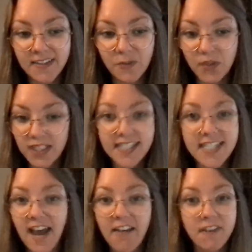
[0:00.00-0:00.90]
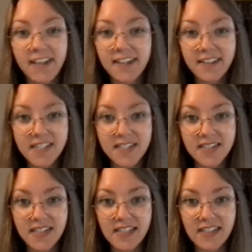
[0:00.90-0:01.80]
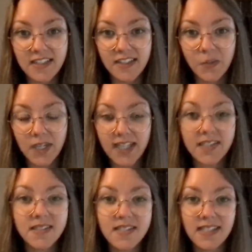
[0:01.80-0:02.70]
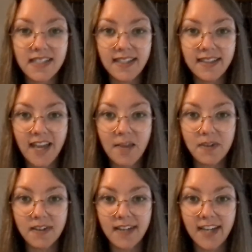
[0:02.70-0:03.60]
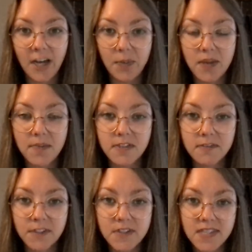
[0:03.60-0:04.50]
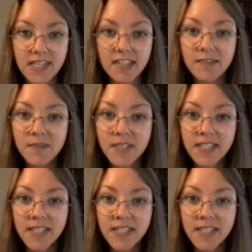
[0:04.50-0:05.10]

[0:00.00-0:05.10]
really dive in to see what I can see in them and help them to feel seen.